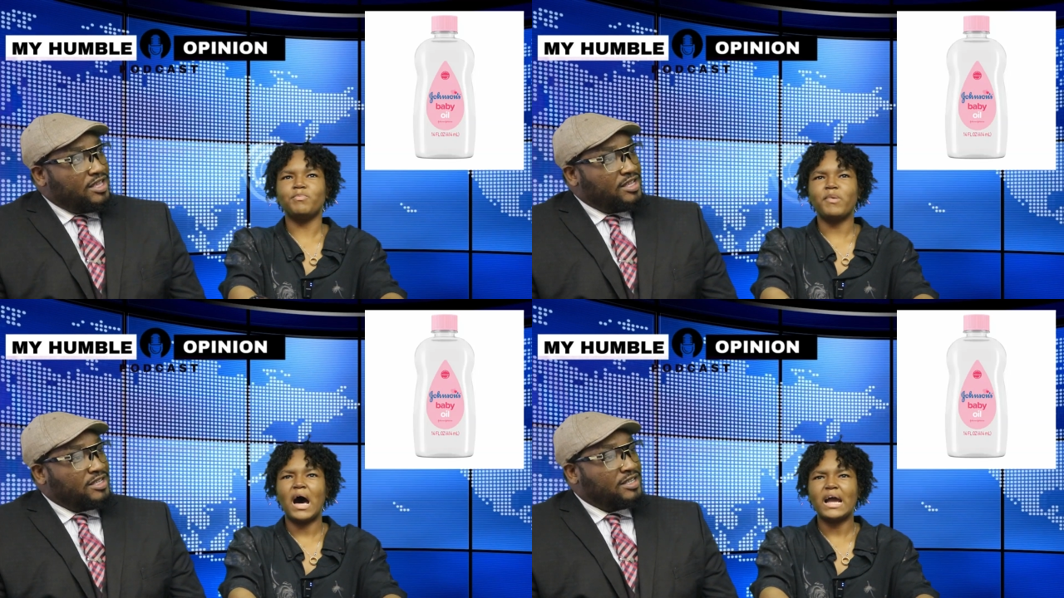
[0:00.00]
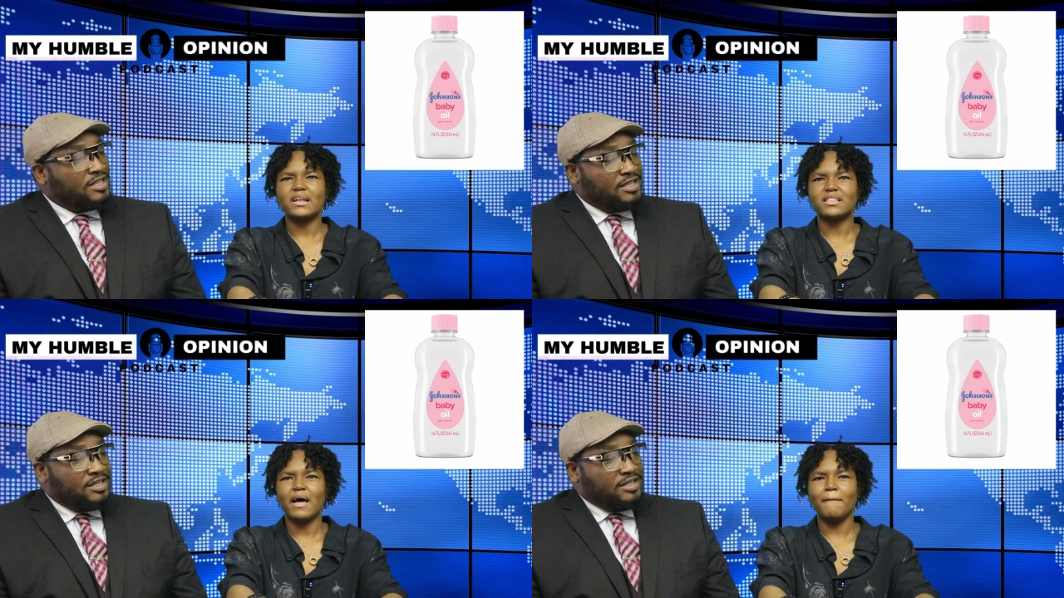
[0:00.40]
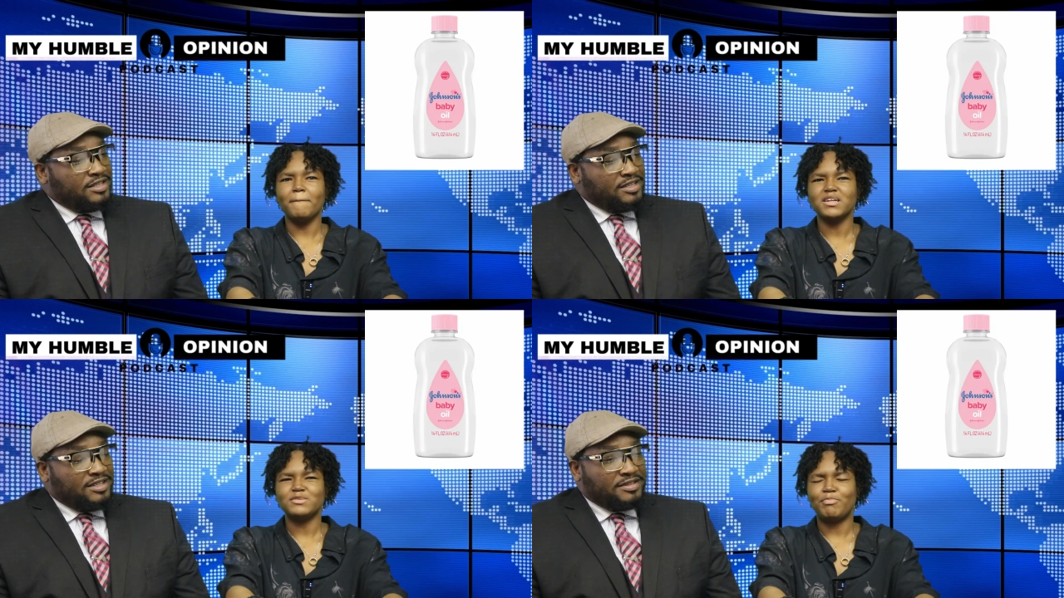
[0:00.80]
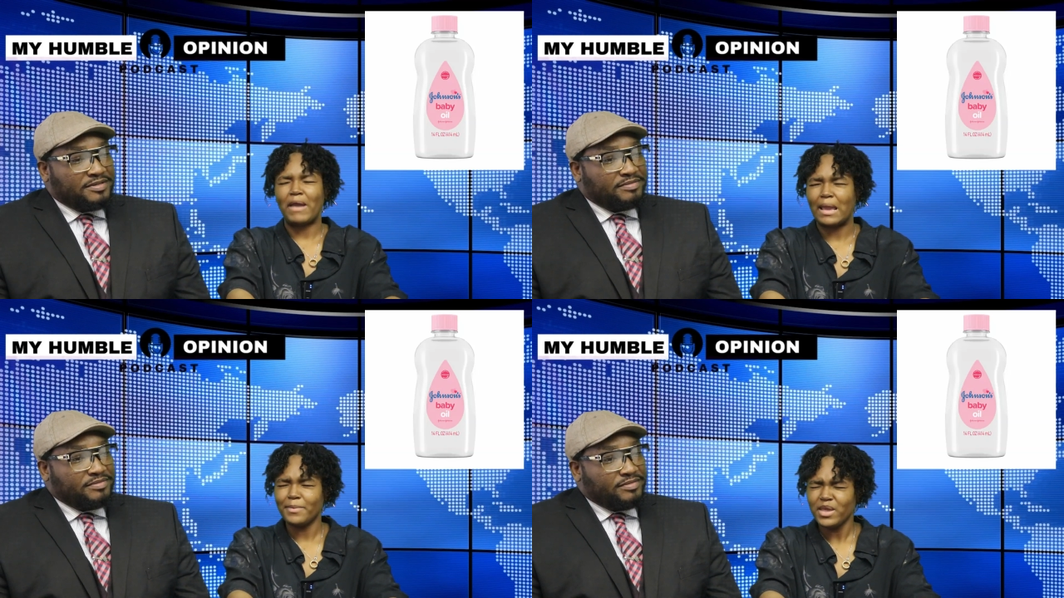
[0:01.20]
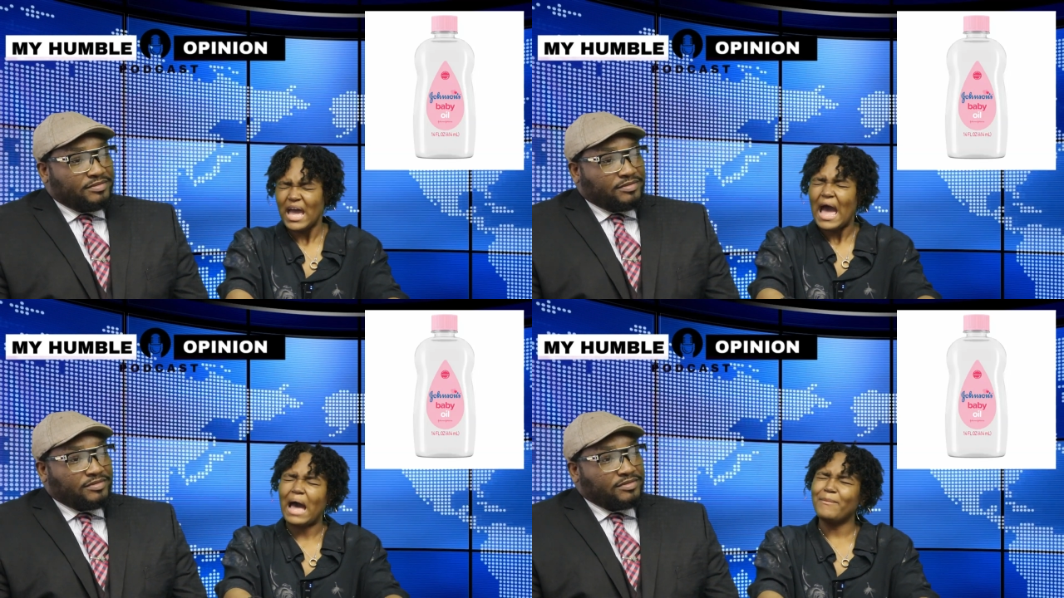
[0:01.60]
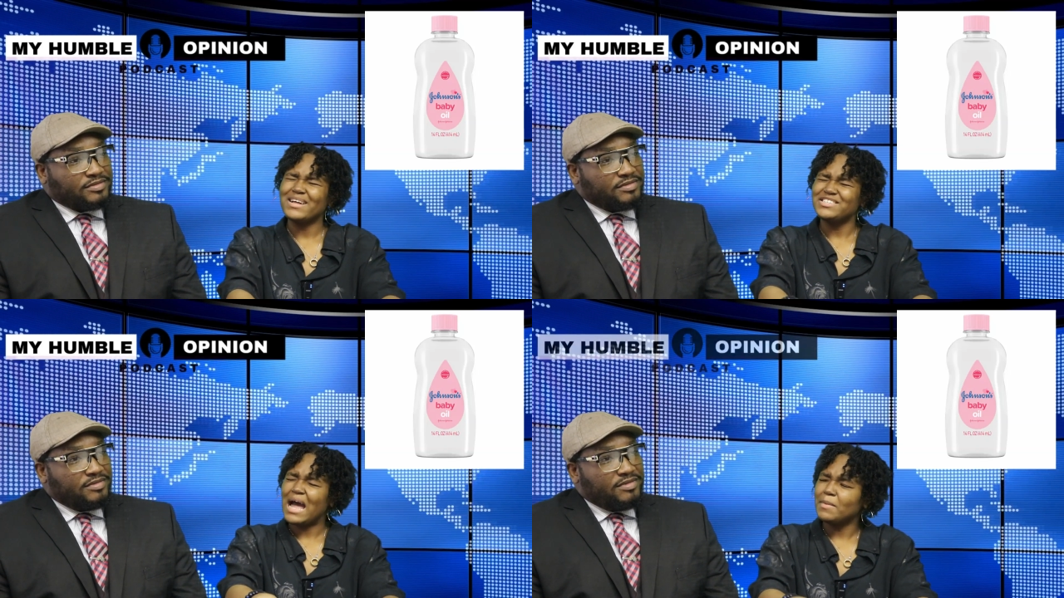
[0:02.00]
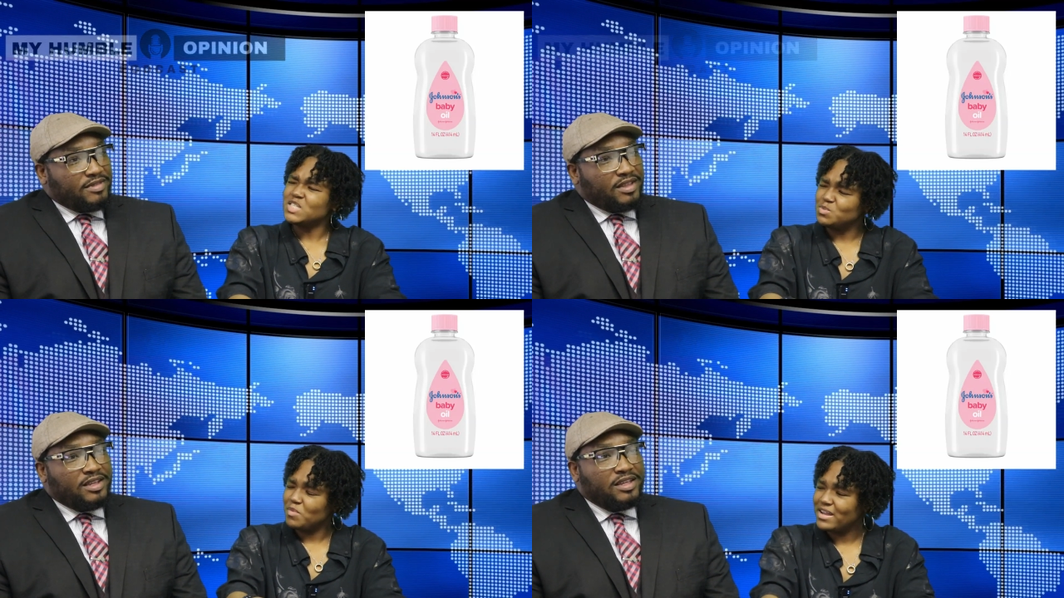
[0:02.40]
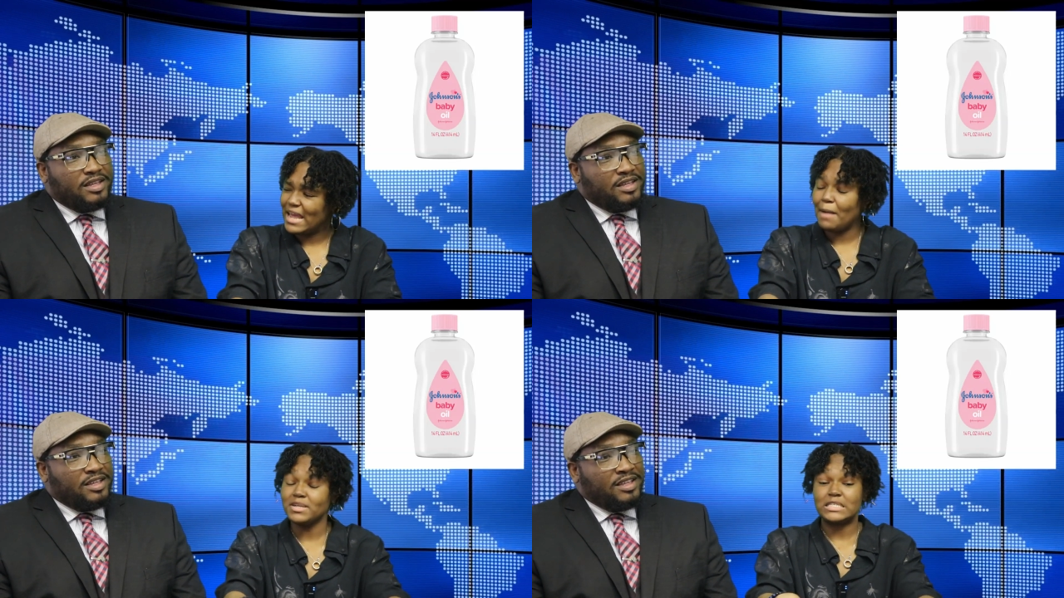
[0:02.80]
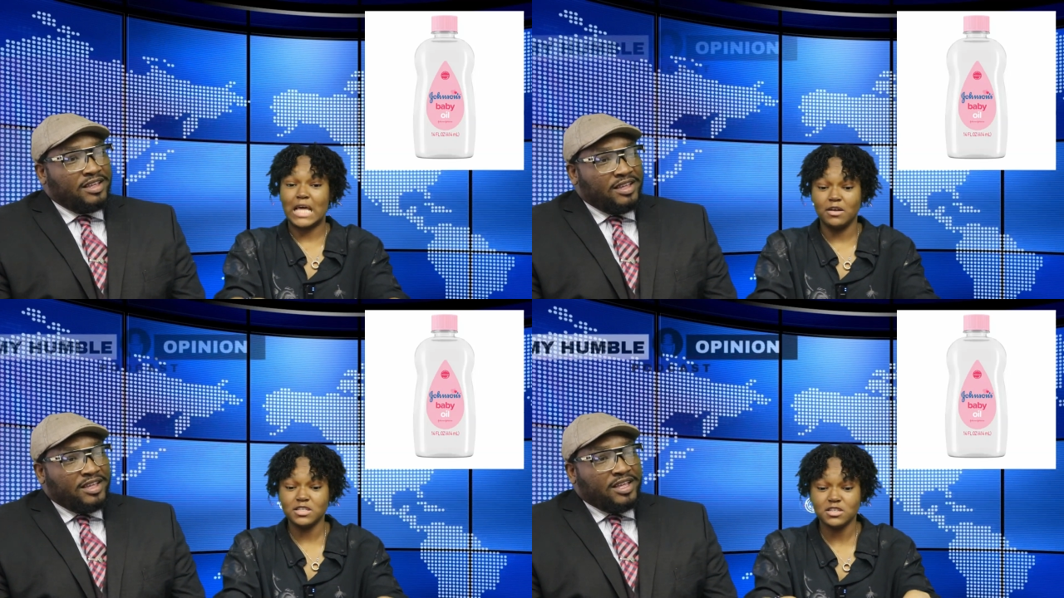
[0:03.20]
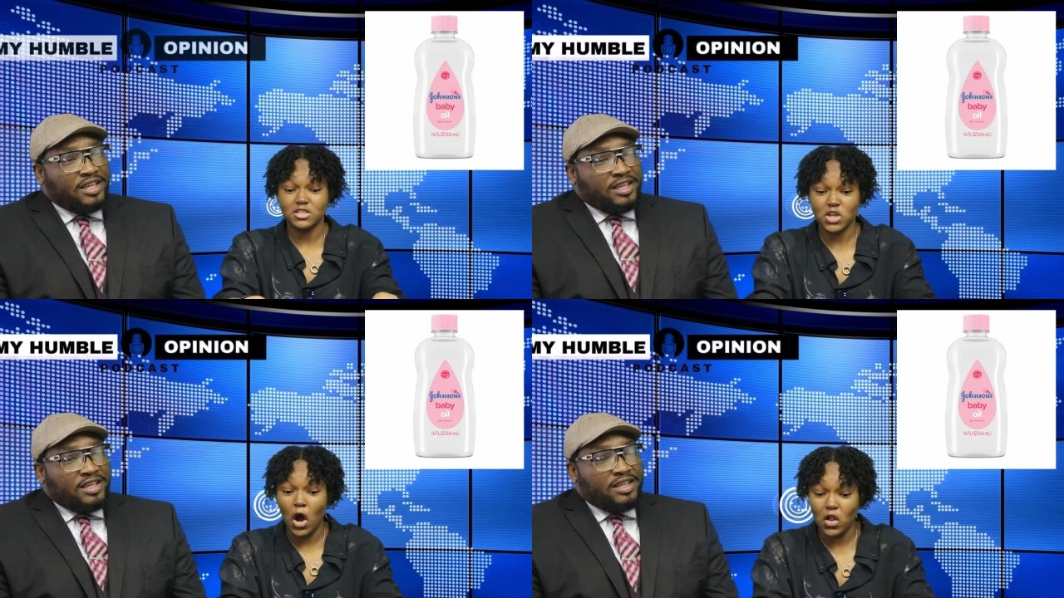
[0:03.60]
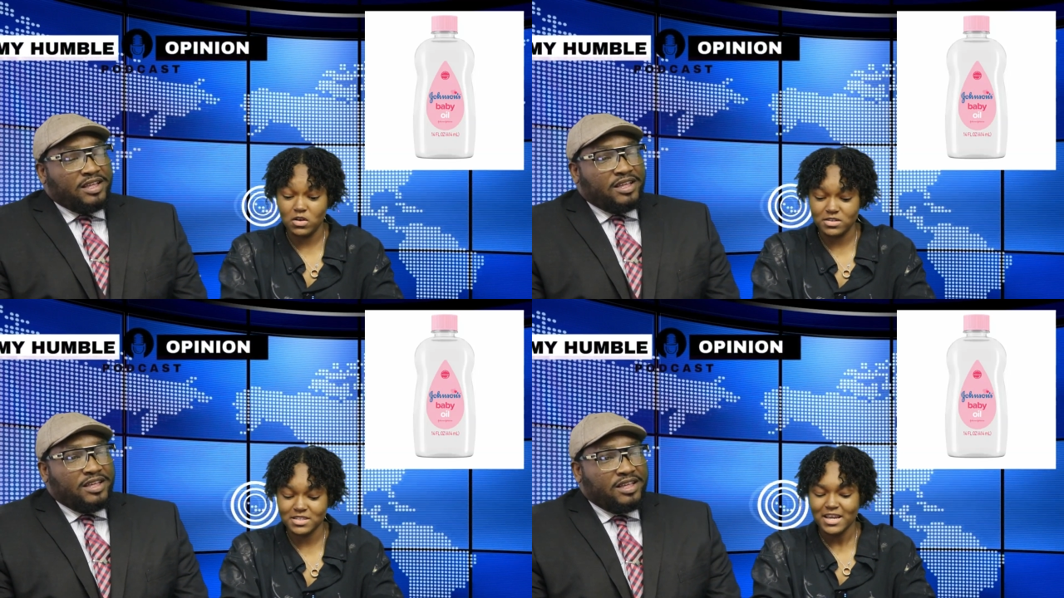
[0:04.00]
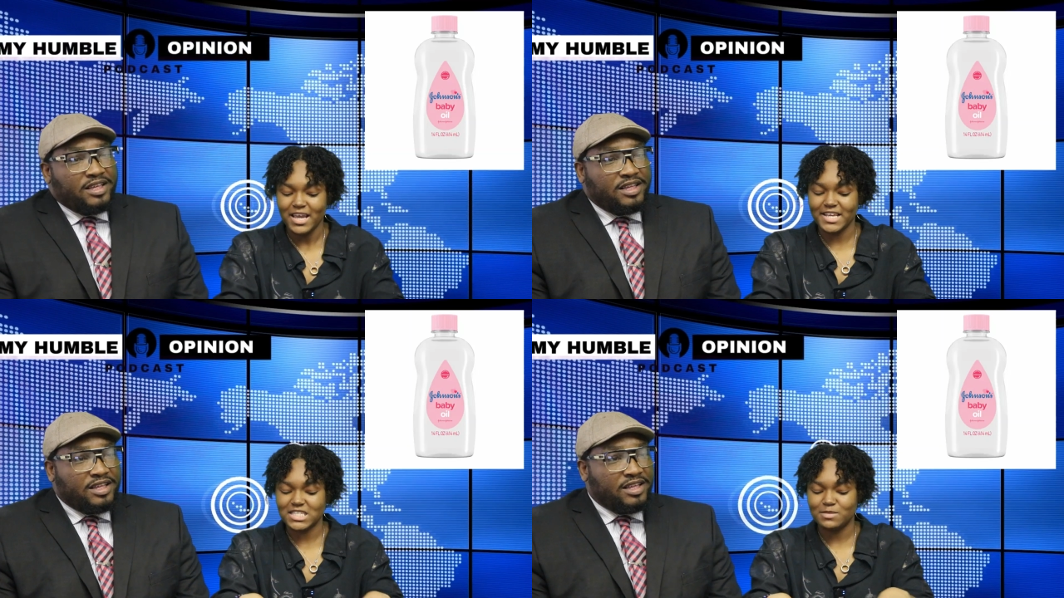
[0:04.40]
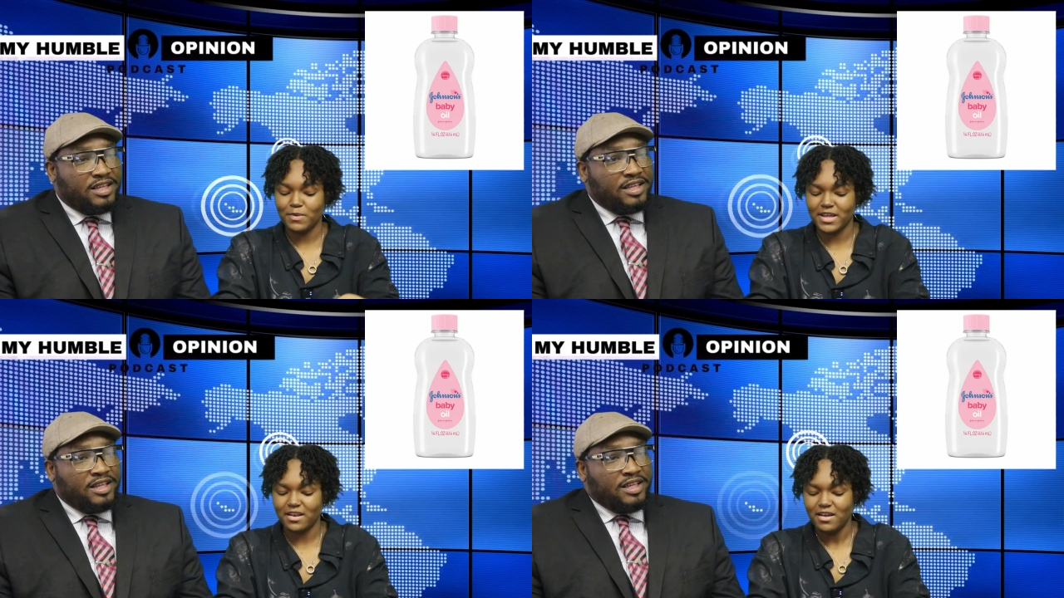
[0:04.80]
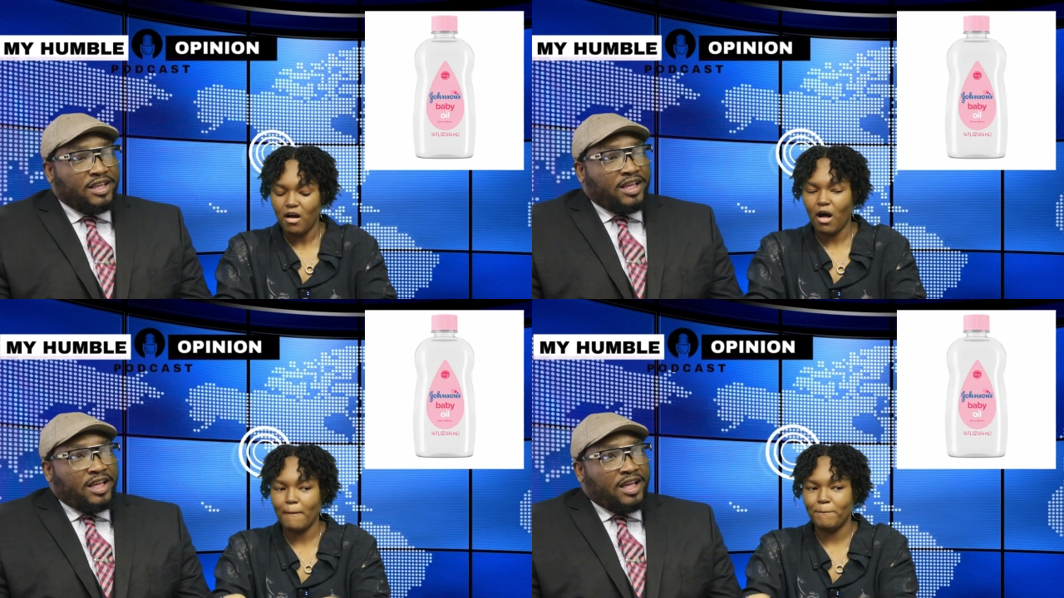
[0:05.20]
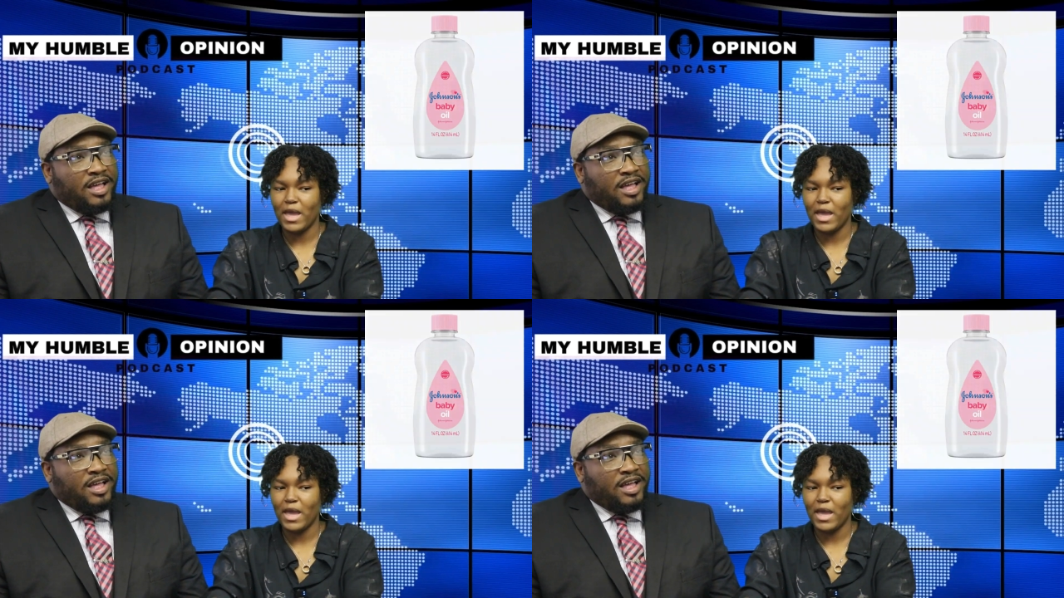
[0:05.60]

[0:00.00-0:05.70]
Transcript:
Speaker 1: buy that much baby? Imagine how much money, how much thousands of dollars he spent on